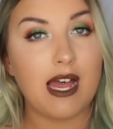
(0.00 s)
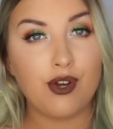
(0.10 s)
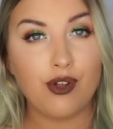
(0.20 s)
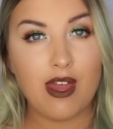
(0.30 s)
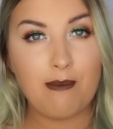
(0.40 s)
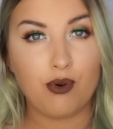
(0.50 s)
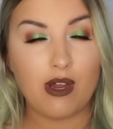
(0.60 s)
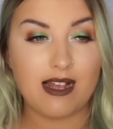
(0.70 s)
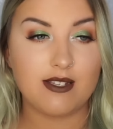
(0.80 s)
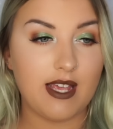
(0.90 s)
I know they
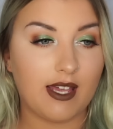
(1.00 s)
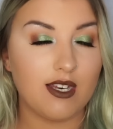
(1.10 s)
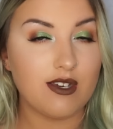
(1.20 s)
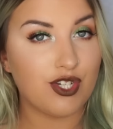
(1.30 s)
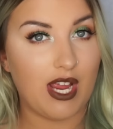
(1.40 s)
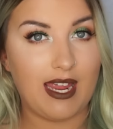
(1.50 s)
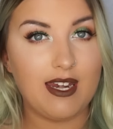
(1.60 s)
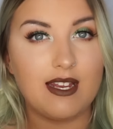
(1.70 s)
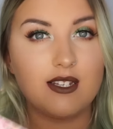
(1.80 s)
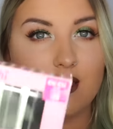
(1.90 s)
bought a second
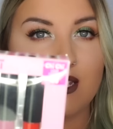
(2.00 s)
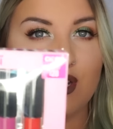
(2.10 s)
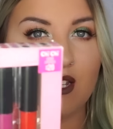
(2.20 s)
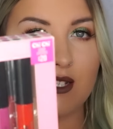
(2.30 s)
shade into this